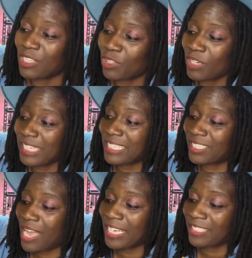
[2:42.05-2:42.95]
Look at the
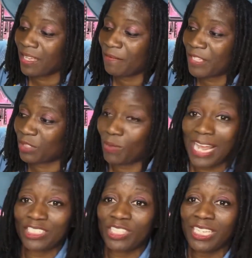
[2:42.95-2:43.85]
size of this
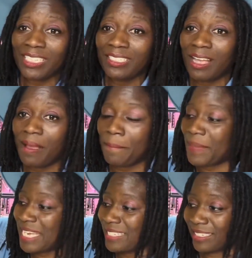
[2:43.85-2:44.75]
radish. This is
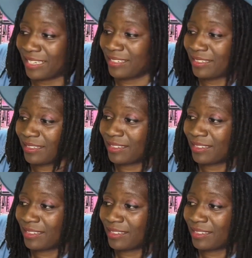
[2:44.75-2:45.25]
amazing.